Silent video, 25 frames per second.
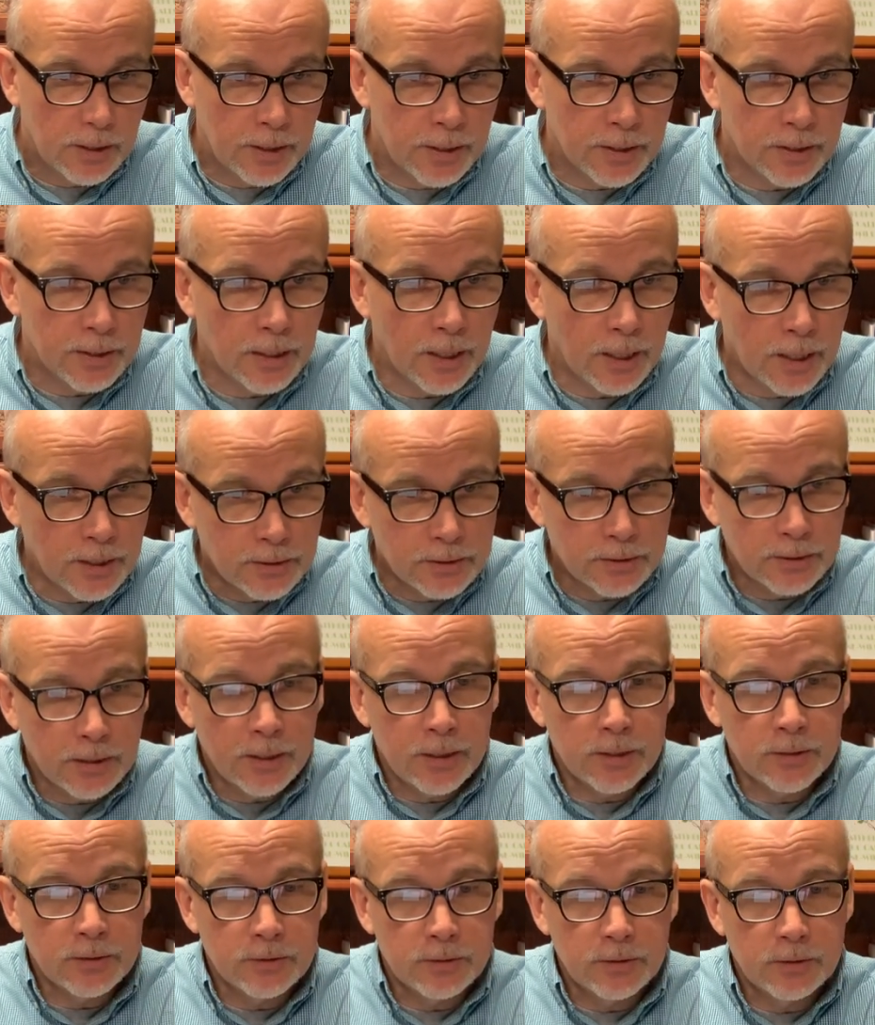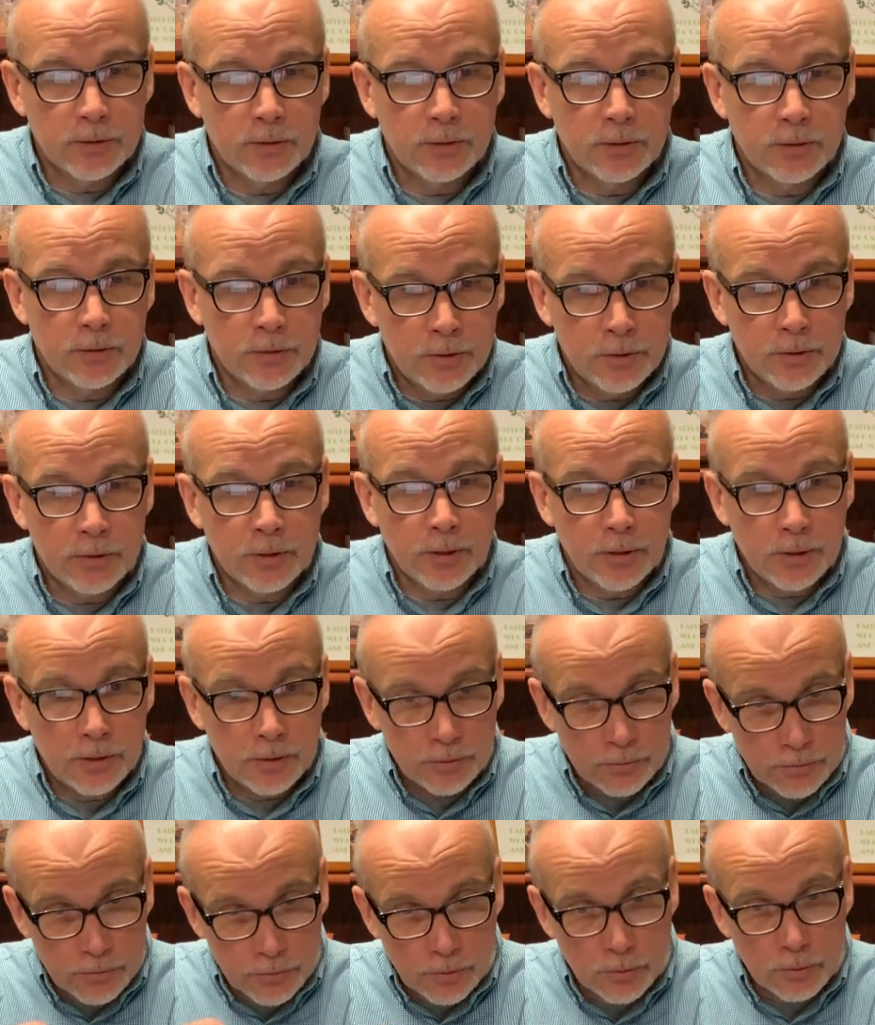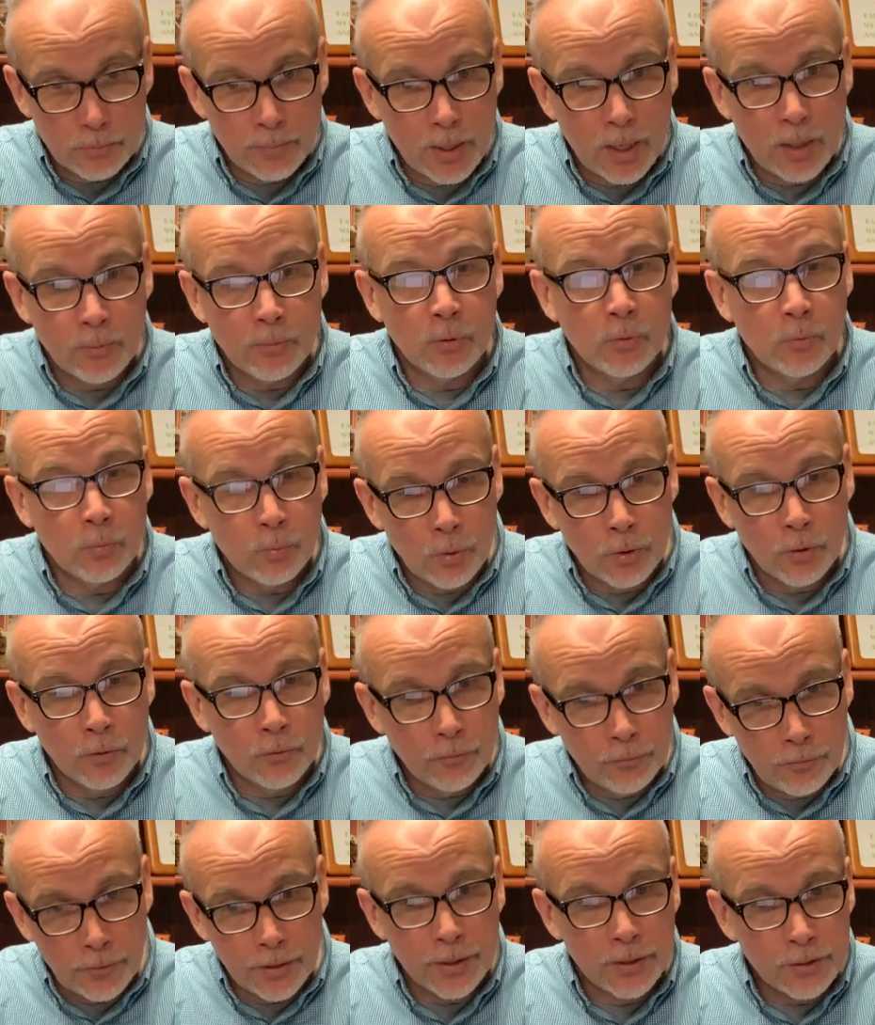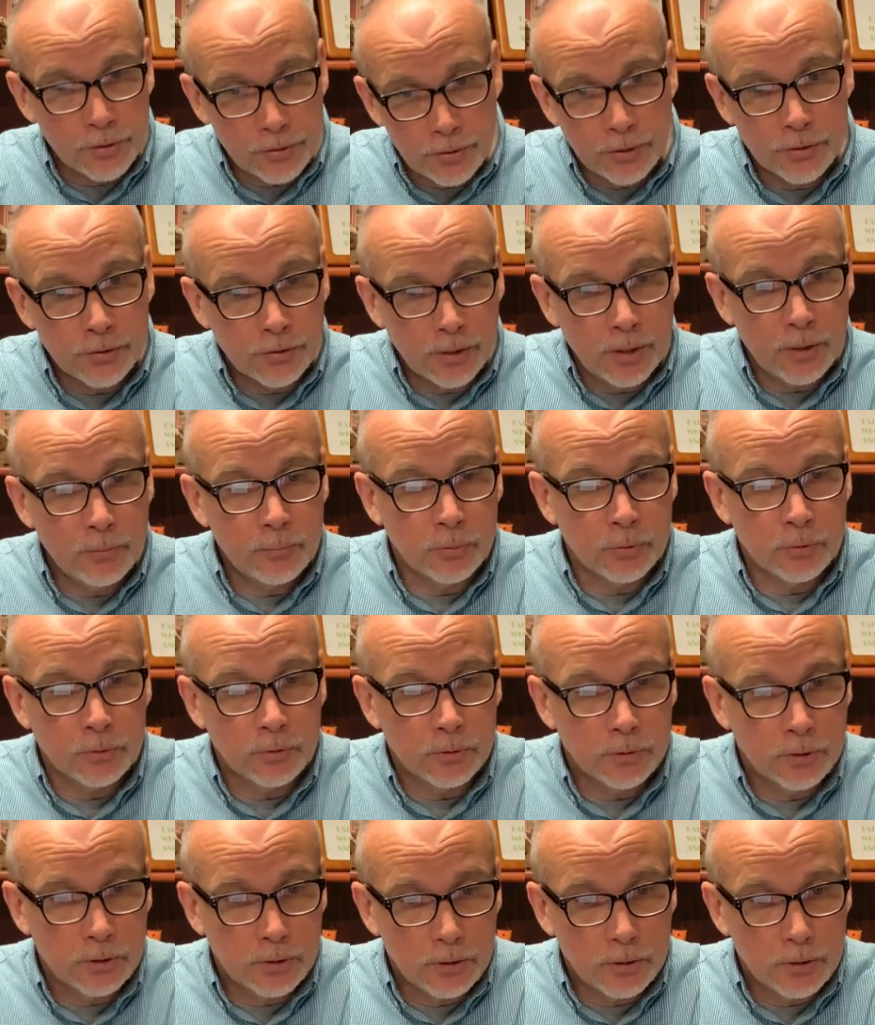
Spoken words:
And God says, Zerubbabel will finish this temple.